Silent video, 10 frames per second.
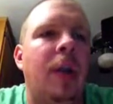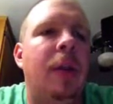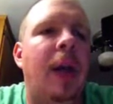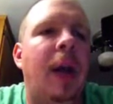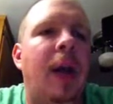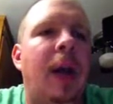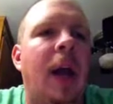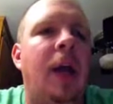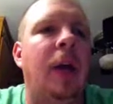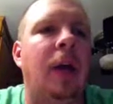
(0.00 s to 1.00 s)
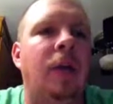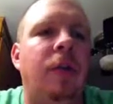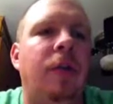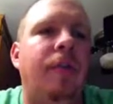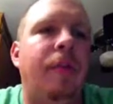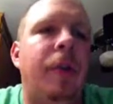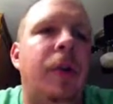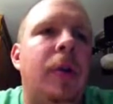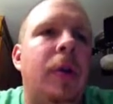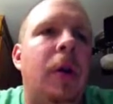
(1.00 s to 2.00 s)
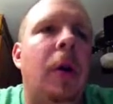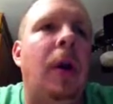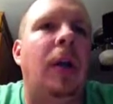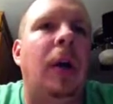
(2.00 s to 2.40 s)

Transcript: than at night. All right,